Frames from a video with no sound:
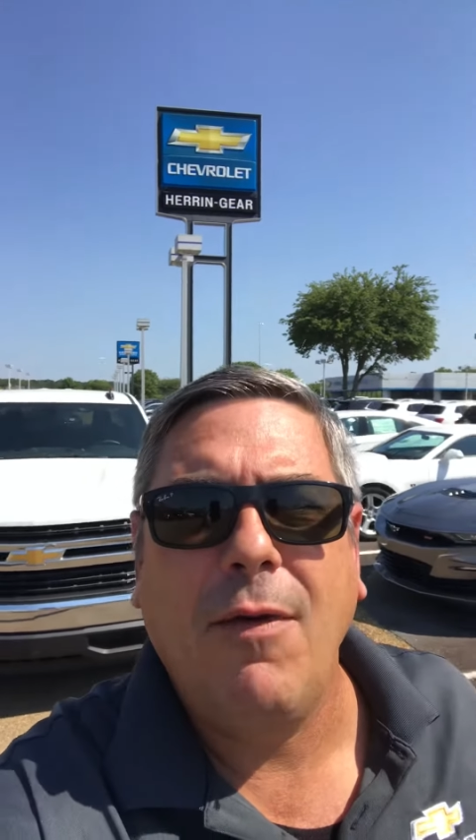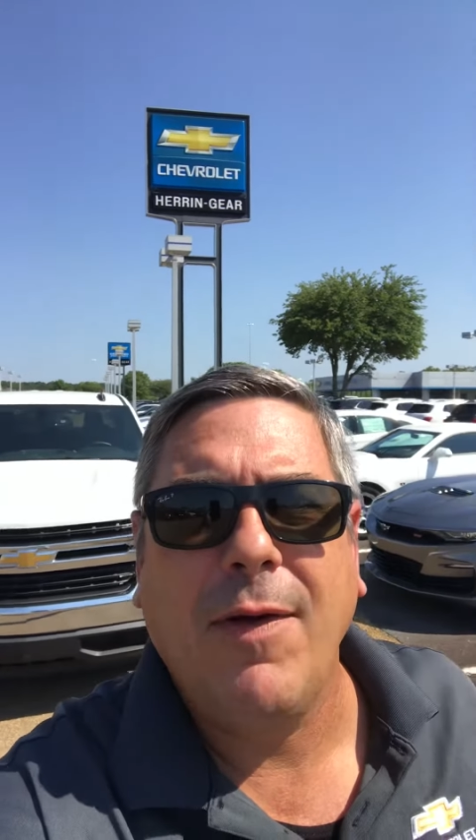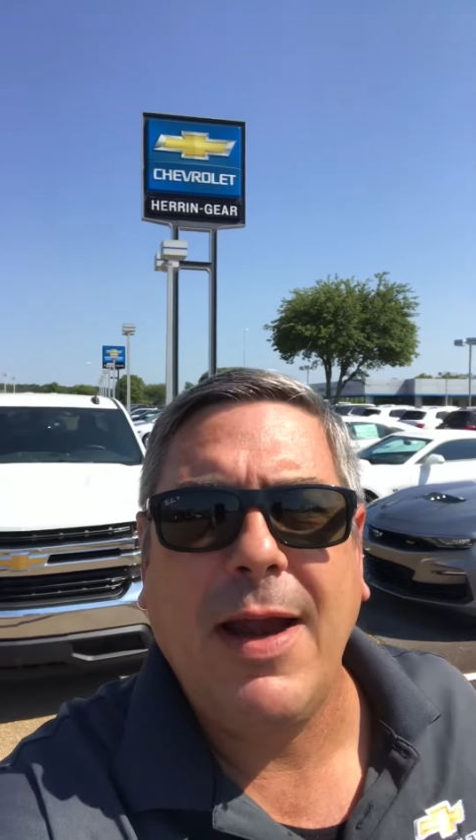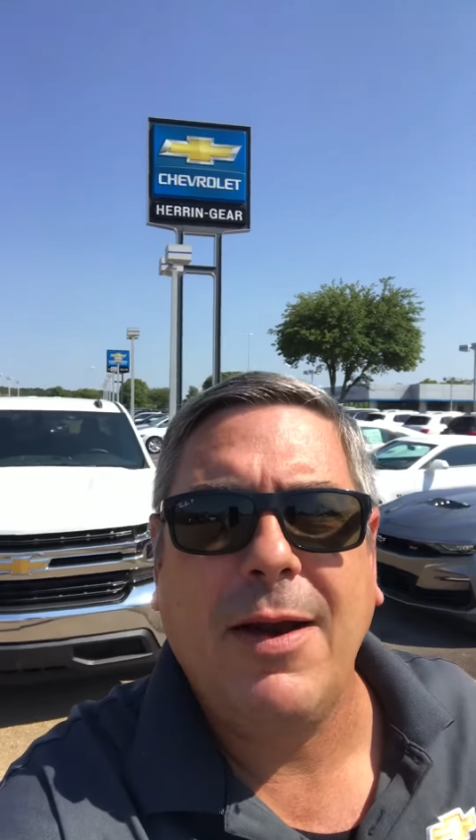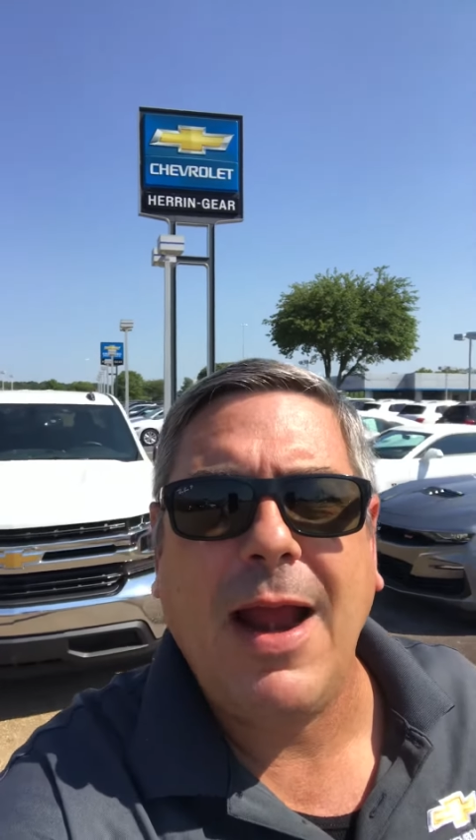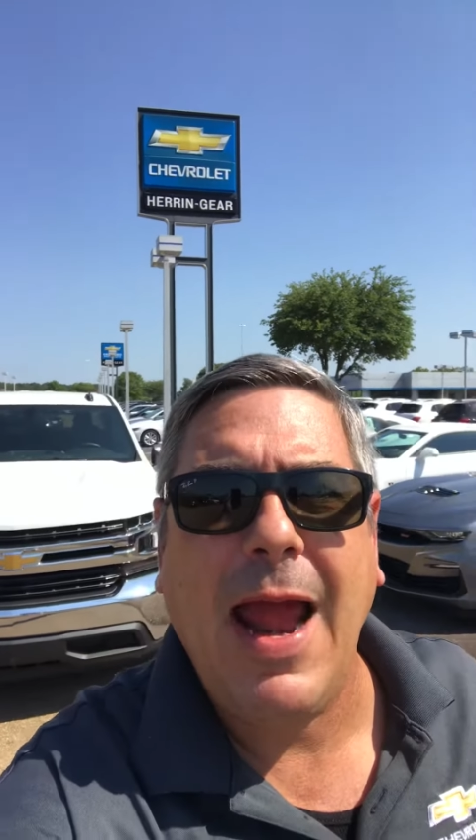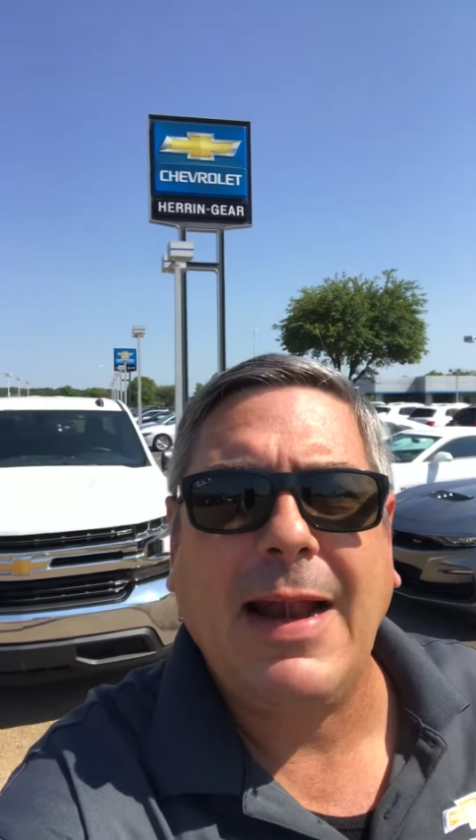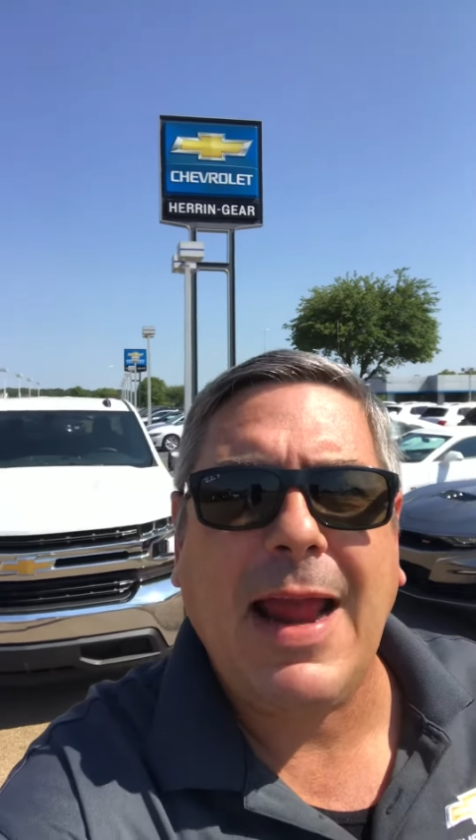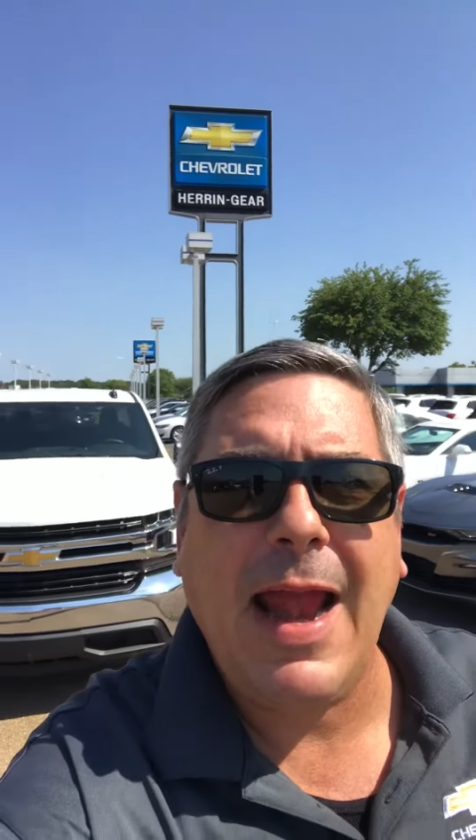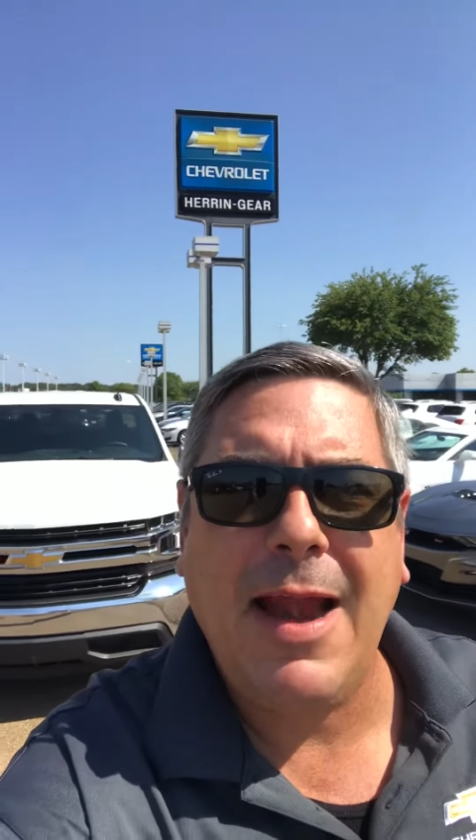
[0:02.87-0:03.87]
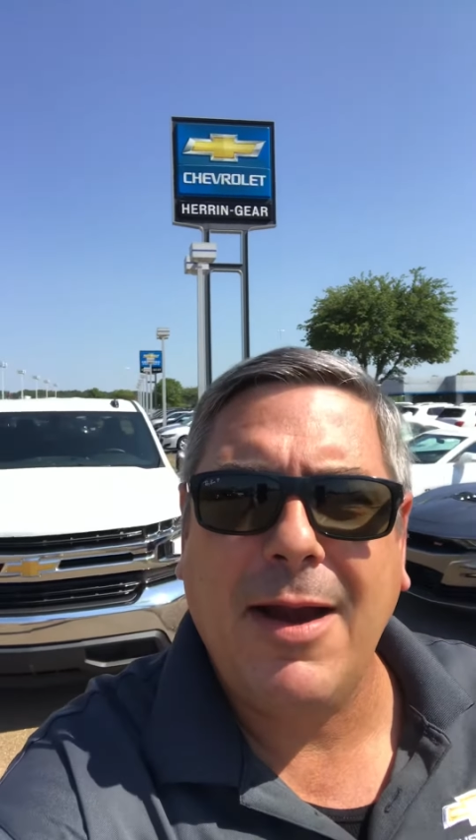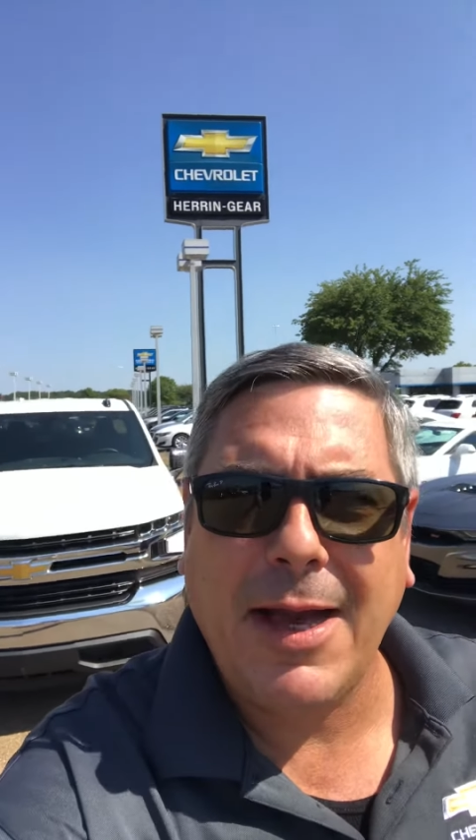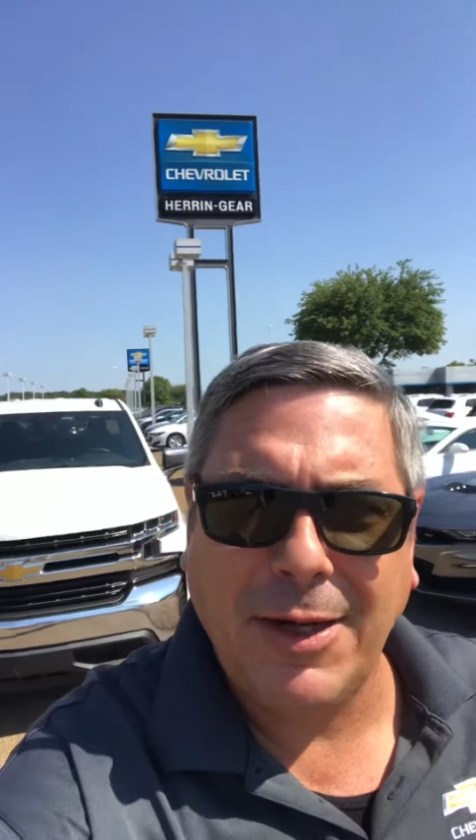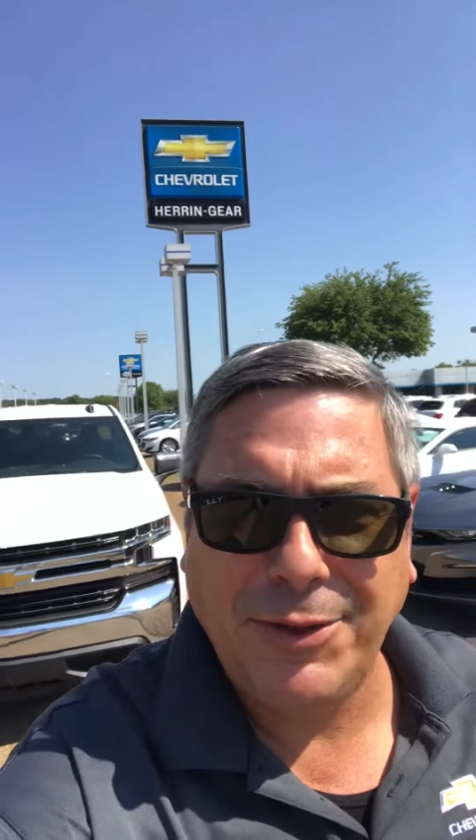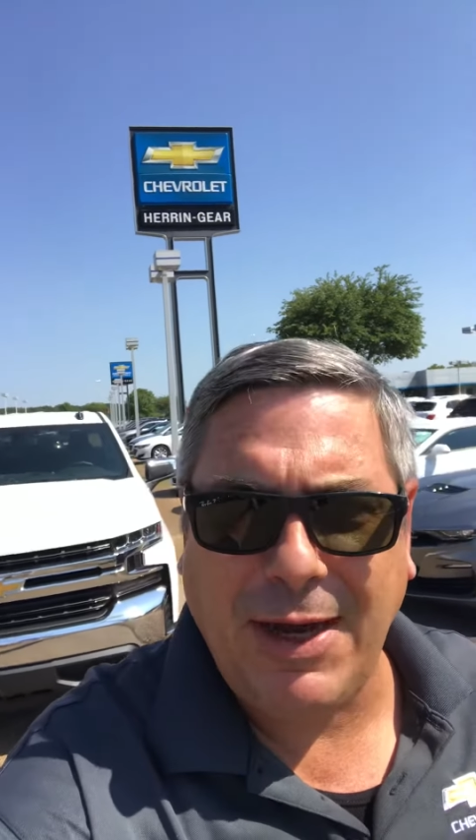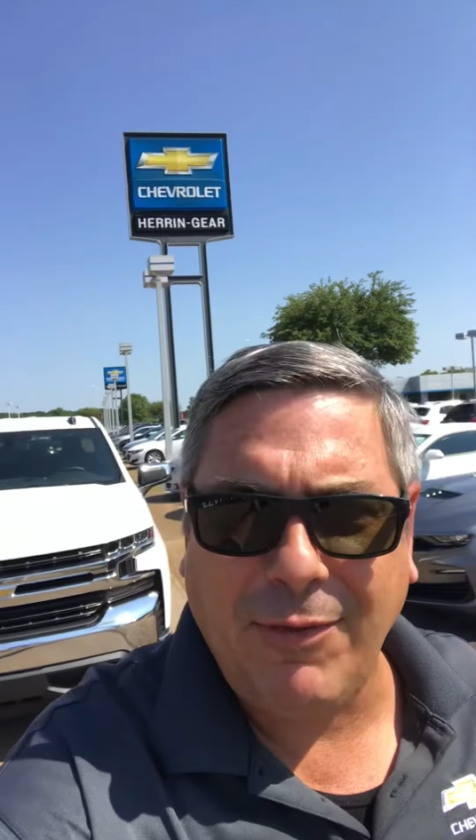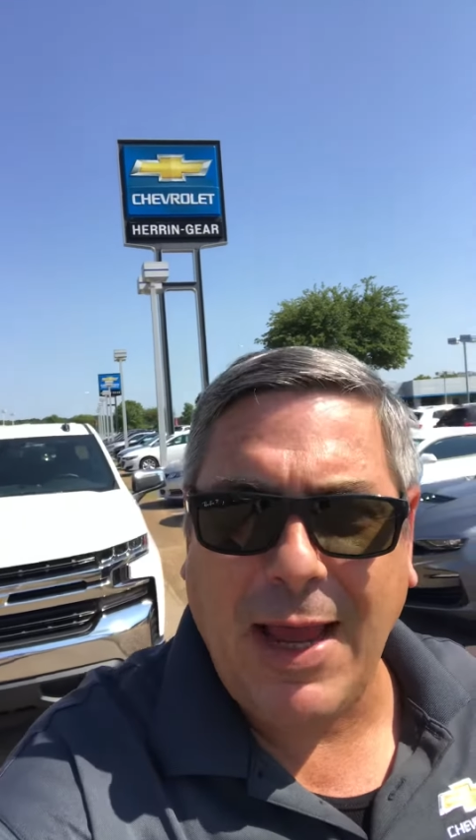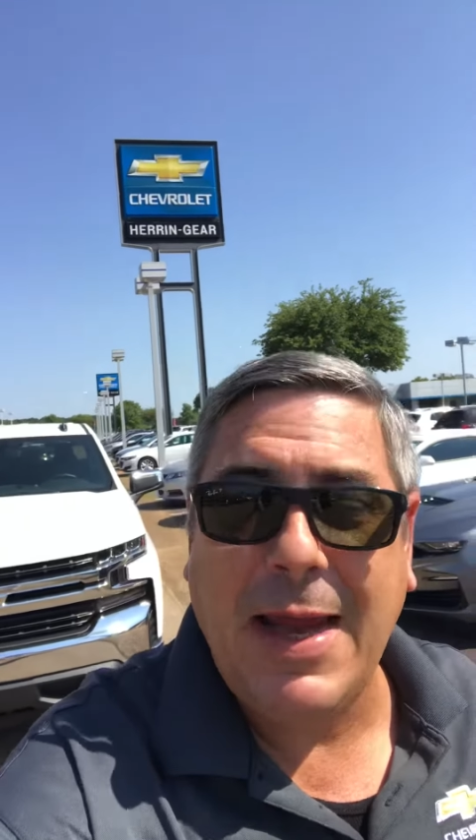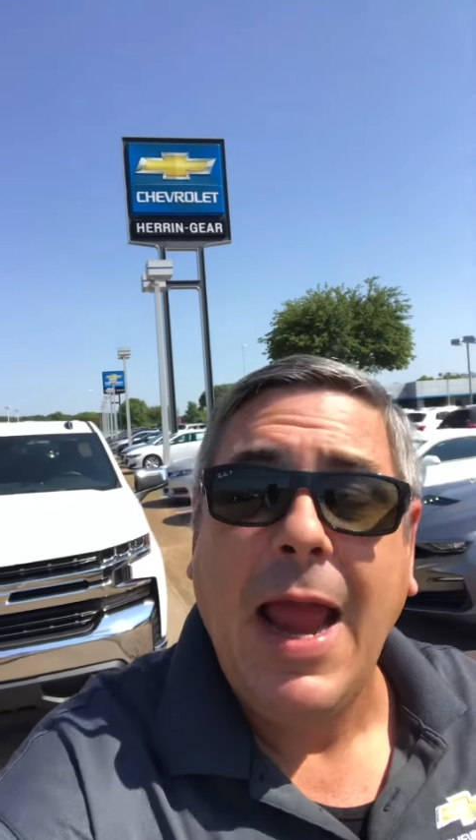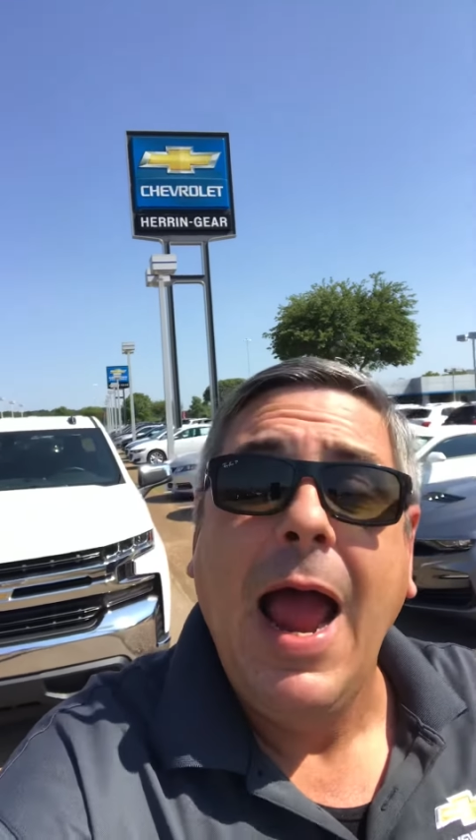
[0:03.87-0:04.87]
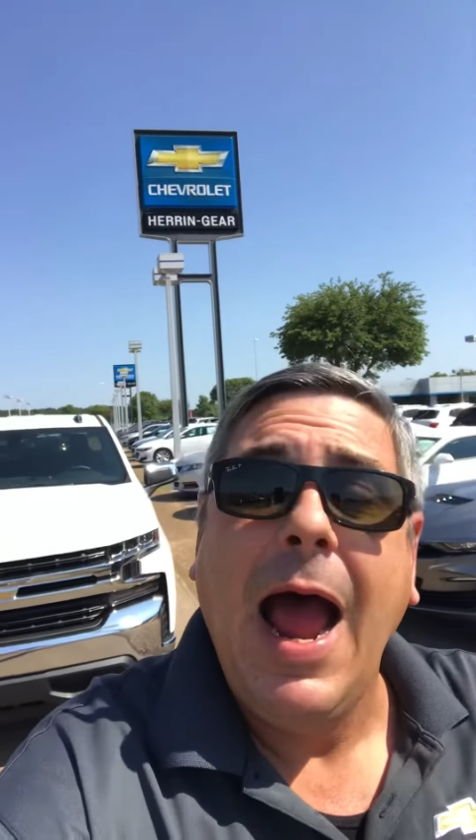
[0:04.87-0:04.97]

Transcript: over here at Herringer Chevrolet.